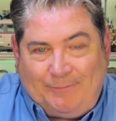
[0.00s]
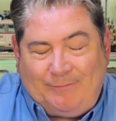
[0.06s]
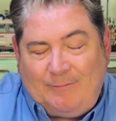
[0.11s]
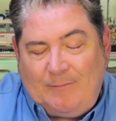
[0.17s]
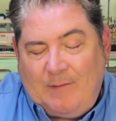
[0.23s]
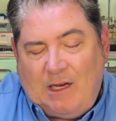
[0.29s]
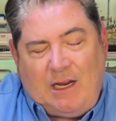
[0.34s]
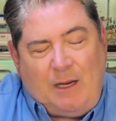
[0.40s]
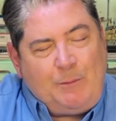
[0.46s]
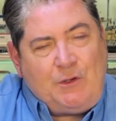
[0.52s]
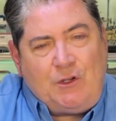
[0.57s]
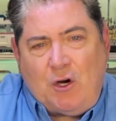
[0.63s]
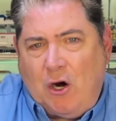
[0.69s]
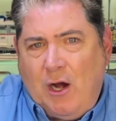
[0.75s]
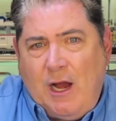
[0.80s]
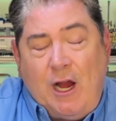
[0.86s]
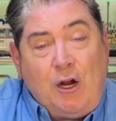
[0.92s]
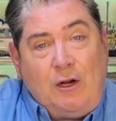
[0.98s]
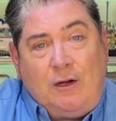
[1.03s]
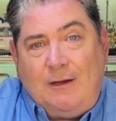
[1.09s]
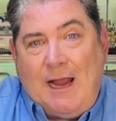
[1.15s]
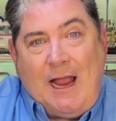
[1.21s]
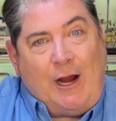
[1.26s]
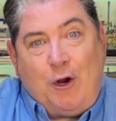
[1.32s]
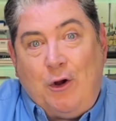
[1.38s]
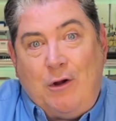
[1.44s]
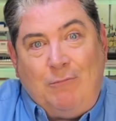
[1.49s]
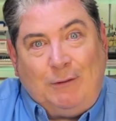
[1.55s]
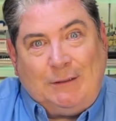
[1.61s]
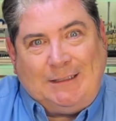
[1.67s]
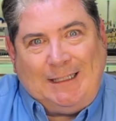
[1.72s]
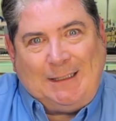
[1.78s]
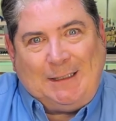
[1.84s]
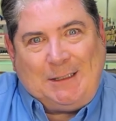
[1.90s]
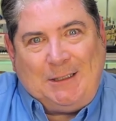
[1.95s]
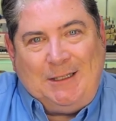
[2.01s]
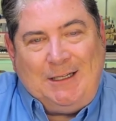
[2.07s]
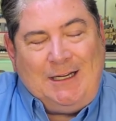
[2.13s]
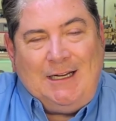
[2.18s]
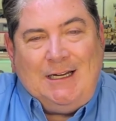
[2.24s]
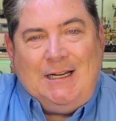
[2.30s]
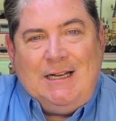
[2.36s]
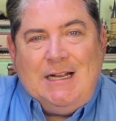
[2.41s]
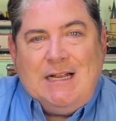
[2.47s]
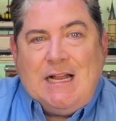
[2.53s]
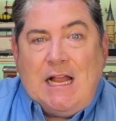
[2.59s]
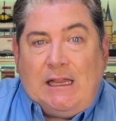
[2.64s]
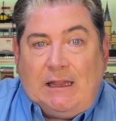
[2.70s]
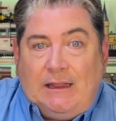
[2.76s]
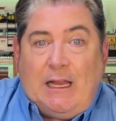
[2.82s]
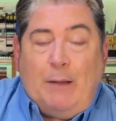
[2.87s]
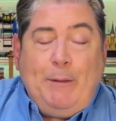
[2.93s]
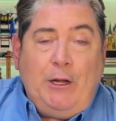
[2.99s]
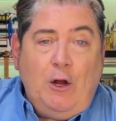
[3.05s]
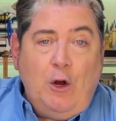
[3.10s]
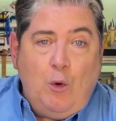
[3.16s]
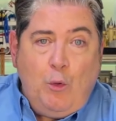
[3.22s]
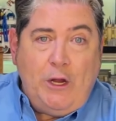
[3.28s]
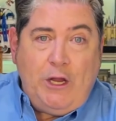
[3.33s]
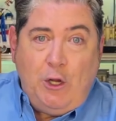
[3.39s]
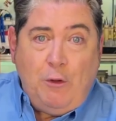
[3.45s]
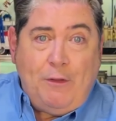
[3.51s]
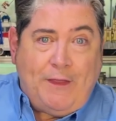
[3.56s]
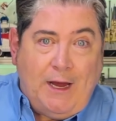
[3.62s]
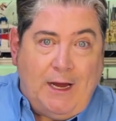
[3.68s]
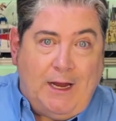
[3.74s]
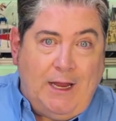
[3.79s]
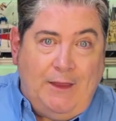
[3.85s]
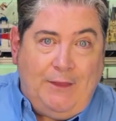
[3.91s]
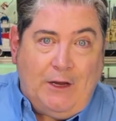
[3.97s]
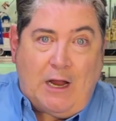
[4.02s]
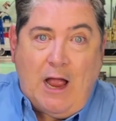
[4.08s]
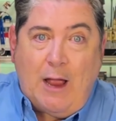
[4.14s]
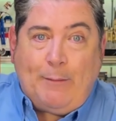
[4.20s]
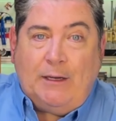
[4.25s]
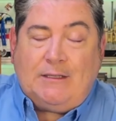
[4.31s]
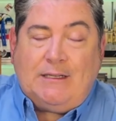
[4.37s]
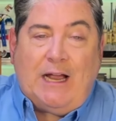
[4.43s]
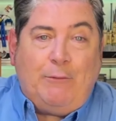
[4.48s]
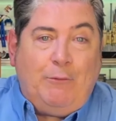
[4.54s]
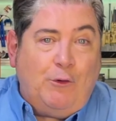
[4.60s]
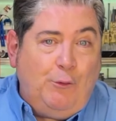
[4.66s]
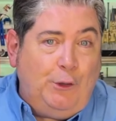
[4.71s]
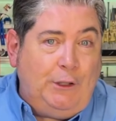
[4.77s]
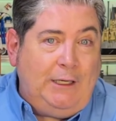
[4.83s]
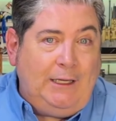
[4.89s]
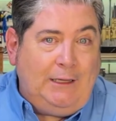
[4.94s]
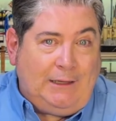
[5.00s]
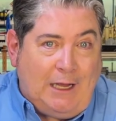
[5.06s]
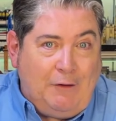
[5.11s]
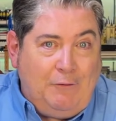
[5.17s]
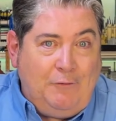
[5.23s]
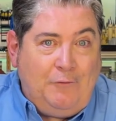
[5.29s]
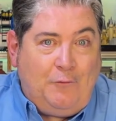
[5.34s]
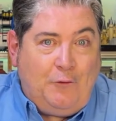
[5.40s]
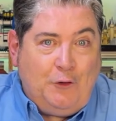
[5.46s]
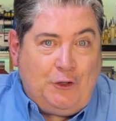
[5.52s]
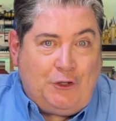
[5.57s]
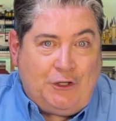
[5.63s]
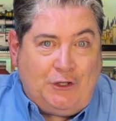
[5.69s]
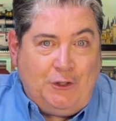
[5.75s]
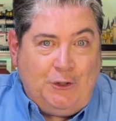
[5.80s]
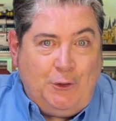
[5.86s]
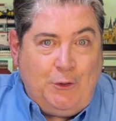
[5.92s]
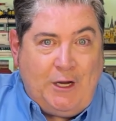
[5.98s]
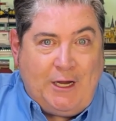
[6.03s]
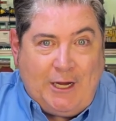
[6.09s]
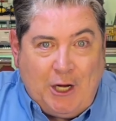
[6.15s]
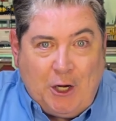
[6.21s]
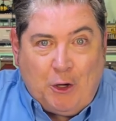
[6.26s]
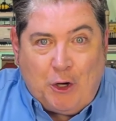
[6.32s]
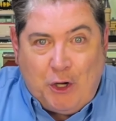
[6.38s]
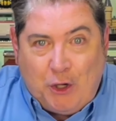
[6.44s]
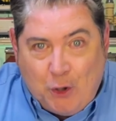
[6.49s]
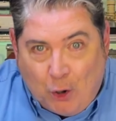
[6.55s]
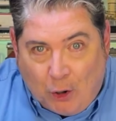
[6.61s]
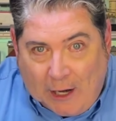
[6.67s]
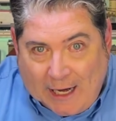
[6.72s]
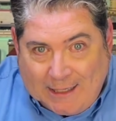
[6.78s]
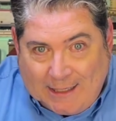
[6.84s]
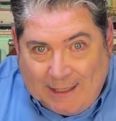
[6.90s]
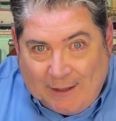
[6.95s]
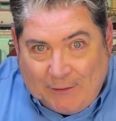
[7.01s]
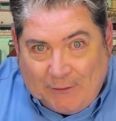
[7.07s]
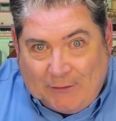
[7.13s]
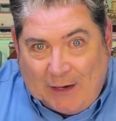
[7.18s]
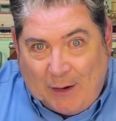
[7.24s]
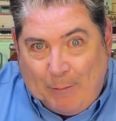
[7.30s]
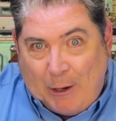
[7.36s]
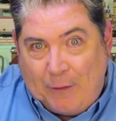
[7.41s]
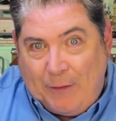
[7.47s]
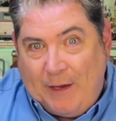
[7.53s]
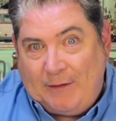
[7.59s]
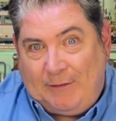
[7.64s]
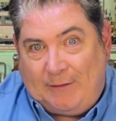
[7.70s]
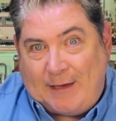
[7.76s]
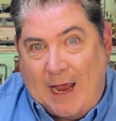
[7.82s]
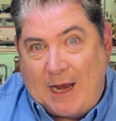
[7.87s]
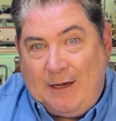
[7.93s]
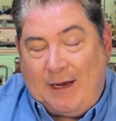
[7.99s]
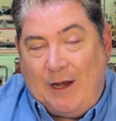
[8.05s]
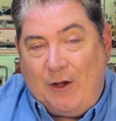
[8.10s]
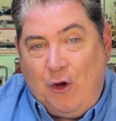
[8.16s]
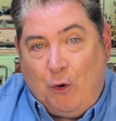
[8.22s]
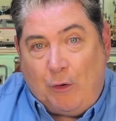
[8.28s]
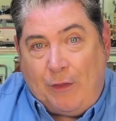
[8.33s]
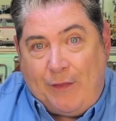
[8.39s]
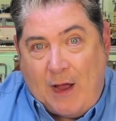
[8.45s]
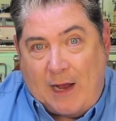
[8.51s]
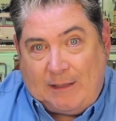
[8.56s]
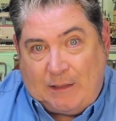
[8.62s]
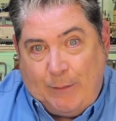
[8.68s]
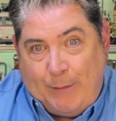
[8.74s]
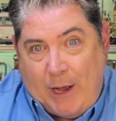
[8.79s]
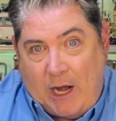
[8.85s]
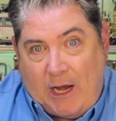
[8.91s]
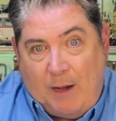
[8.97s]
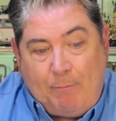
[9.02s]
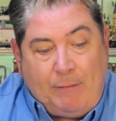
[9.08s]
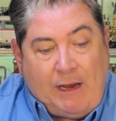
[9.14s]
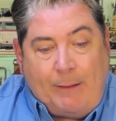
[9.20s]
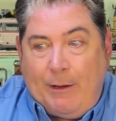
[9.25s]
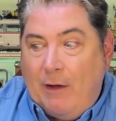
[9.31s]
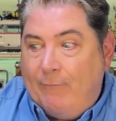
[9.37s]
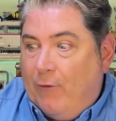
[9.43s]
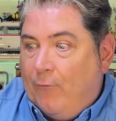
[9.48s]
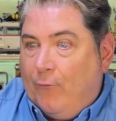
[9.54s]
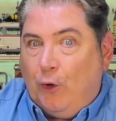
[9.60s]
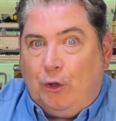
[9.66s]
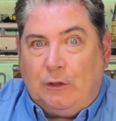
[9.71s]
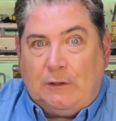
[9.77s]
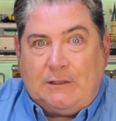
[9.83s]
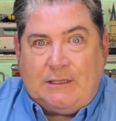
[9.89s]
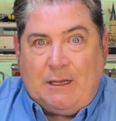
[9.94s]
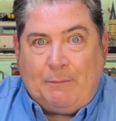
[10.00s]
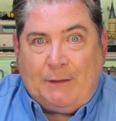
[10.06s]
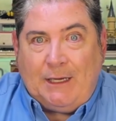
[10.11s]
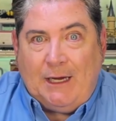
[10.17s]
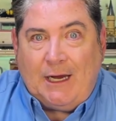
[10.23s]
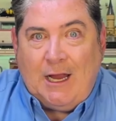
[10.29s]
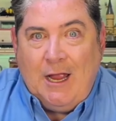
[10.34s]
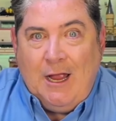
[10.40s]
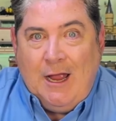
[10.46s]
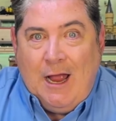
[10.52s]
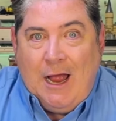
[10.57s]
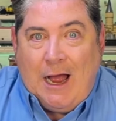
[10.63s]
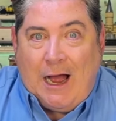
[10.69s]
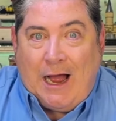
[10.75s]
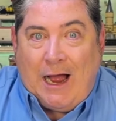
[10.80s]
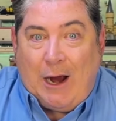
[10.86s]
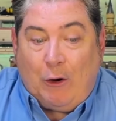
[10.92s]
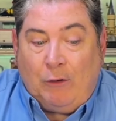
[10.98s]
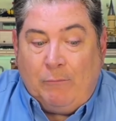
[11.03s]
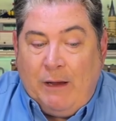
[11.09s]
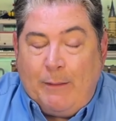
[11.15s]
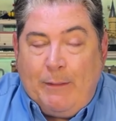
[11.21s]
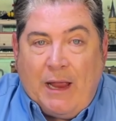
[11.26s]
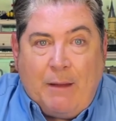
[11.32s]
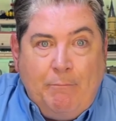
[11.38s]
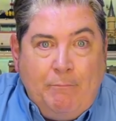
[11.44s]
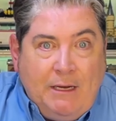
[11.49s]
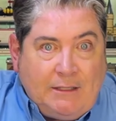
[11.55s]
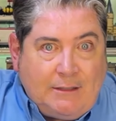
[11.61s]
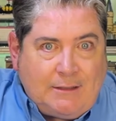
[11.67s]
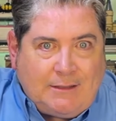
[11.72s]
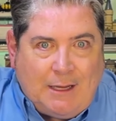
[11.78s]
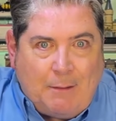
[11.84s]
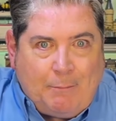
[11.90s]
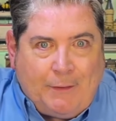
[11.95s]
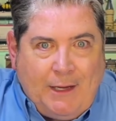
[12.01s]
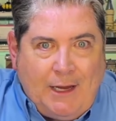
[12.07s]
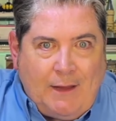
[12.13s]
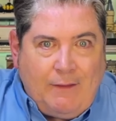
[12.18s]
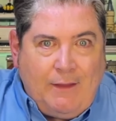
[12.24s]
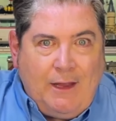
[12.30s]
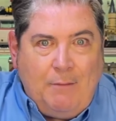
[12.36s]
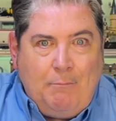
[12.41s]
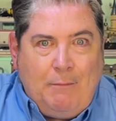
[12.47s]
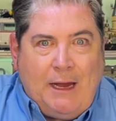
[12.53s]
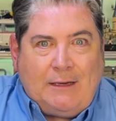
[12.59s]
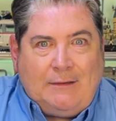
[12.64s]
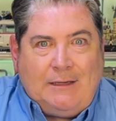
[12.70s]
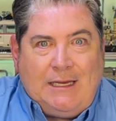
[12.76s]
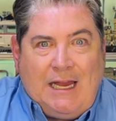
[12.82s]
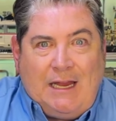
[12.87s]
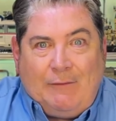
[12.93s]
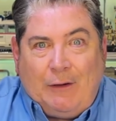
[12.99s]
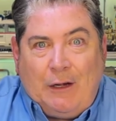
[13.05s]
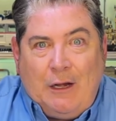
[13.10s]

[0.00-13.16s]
I'm sorry, I couldn't resist. Let me know what you think in the comments. I would really love to hear your ideas about this set and your thoughts about it. Maybe I've overlooked something, or maybe I missed something that makes it even